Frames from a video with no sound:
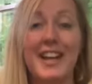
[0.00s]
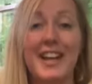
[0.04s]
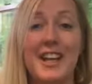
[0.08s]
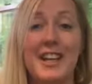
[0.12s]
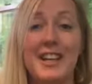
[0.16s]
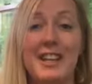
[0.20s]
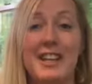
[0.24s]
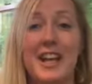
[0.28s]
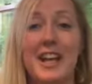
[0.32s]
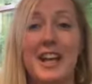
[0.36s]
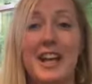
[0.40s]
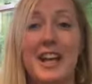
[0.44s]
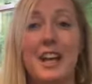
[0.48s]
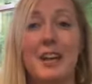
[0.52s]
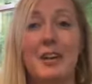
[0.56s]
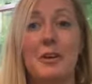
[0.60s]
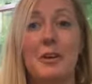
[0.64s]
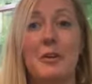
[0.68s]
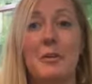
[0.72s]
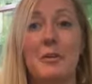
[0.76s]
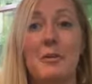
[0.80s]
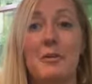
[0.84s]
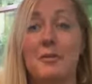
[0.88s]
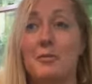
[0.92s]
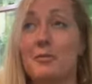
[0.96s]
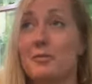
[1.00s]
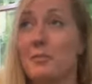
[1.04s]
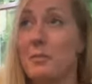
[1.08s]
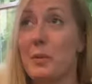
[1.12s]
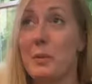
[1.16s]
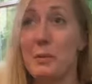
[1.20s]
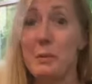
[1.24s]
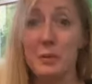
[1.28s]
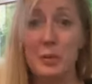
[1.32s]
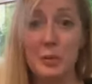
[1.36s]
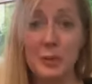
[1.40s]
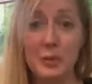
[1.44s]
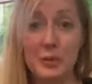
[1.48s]
They get
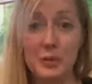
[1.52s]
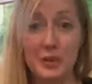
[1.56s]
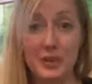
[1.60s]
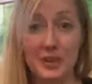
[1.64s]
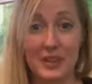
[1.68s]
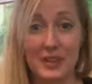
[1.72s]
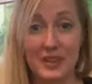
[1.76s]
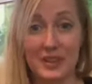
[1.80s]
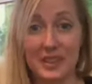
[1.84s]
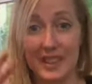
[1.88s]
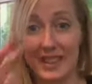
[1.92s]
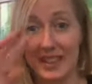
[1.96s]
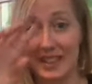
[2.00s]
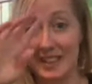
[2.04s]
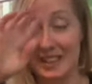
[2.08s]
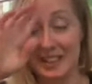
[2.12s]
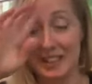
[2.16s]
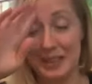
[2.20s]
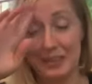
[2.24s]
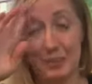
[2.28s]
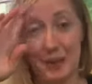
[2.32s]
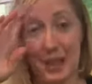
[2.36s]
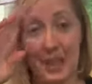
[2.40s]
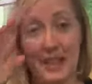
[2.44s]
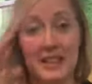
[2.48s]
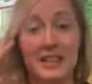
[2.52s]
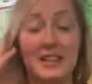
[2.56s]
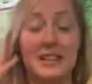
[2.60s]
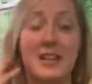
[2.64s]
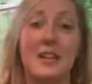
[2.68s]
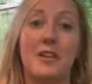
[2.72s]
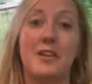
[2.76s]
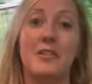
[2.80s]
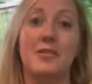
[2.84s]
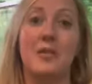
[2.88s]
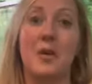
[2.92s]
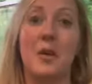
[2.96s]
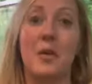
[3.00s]
bamboozled in the space of,